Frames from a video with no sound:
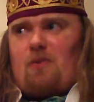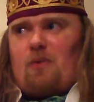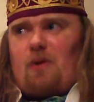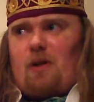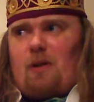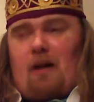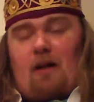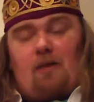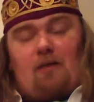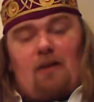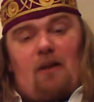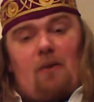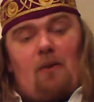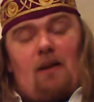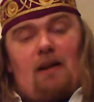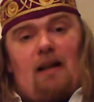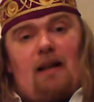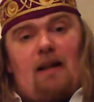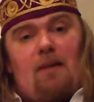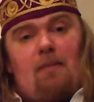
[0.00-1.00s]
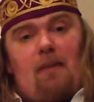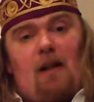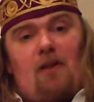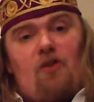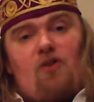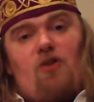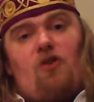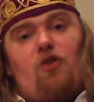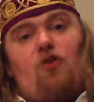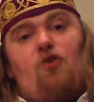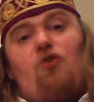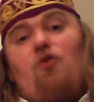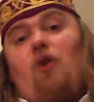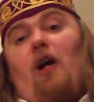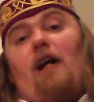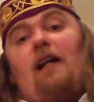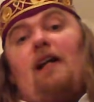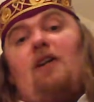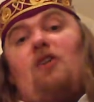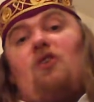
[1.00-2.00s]
apparently when they mentioned
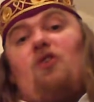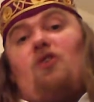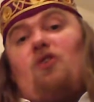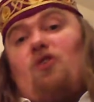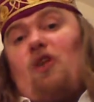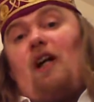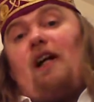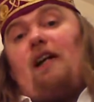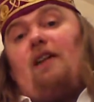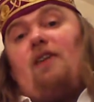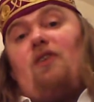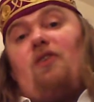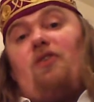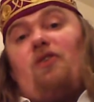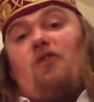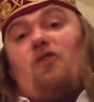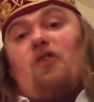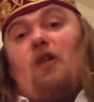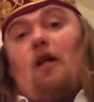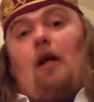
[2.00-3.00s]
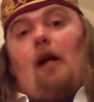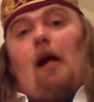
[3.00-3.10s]
dragons,